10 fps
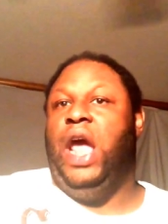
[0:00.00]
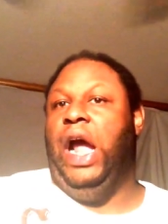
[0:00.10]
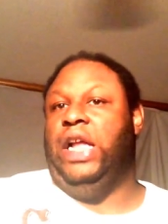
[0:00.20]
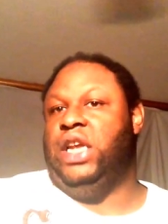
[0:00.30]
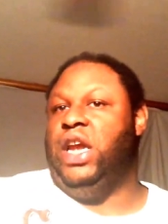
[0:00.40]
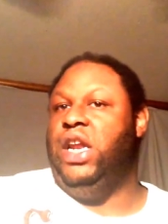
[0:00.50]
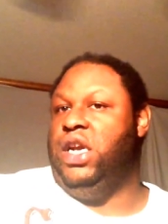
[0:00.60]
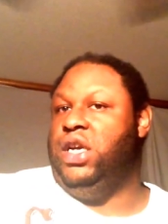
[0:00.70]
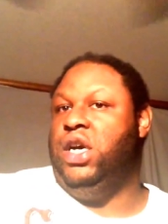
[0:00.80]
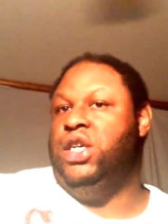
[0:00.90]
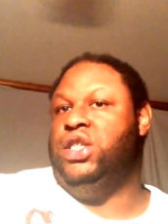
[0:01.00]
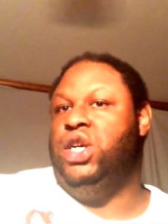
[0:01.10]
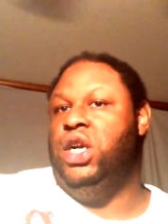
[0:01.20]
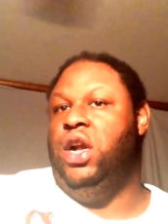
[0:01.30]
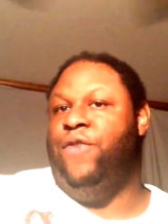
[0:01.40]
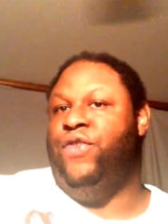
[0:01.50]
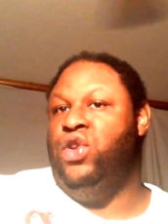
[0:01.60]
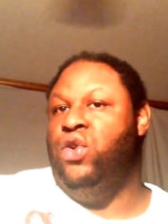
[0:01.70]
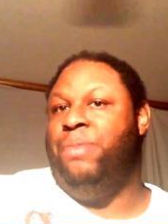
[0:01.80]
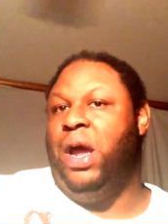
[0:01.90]
And any judge good enough for
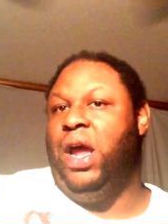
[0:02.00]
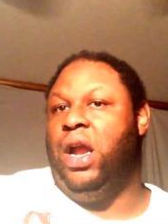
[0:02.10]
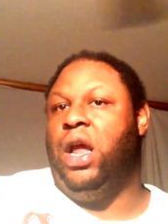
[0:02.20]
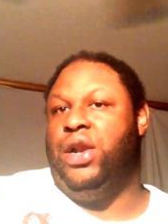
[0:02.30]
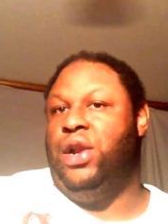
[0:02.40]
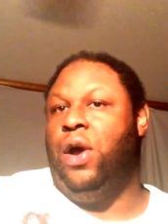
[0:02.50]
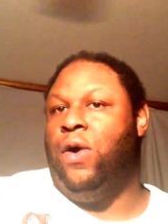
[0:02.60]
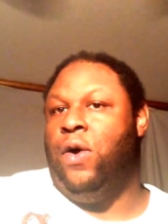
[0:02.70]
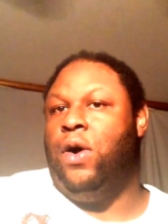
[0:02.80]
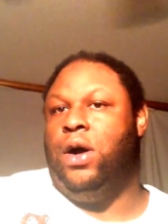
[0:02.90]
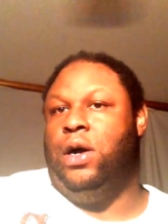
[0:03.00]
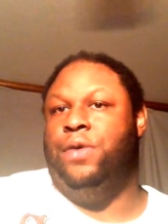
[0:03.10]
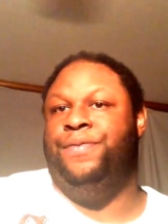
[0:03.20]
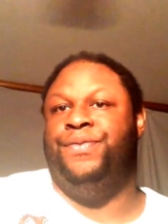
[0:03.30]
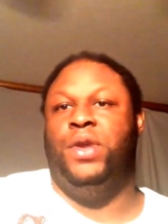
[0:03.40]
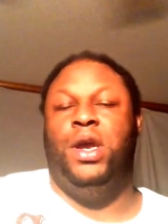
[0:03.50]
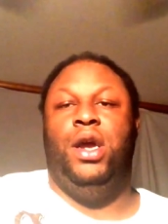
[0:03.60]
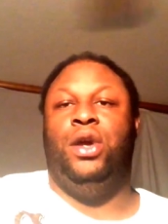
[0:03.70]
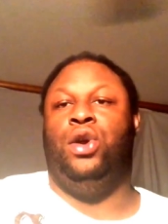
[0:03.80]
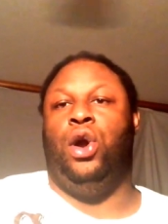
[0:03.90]
you, Belle, or no?
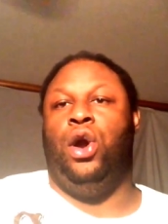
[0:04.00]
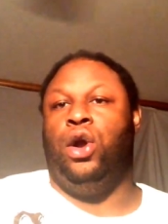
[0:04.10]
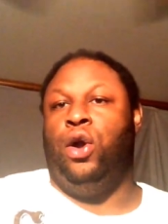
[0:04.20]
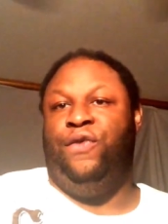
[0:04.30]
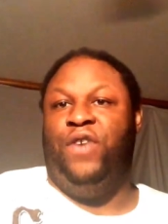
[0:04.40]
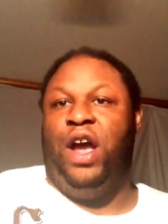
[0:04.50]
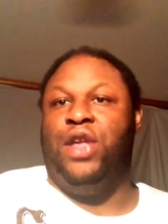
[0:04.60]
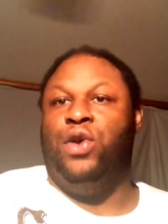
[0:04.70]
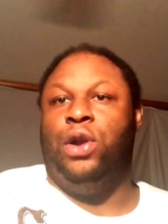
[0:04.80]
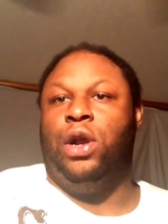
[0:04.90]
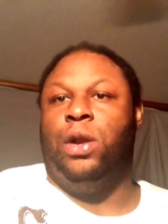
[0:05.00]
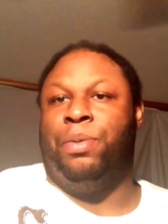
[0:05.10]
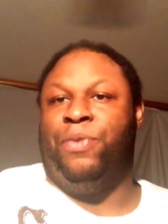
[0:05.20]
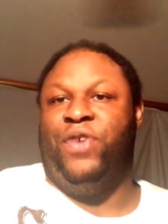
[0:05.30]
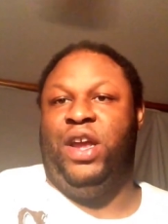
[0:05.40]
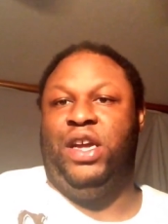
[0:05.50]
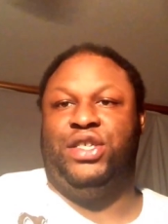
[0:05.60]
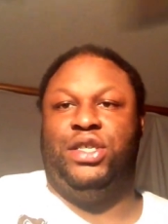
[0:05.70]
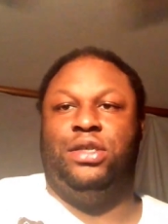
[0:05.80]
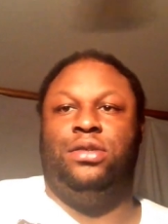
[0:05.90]
Girl, go find you another
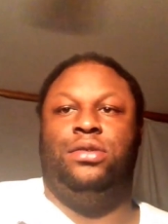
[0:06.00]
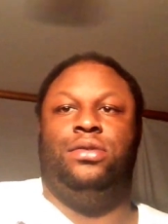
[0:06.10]
profession.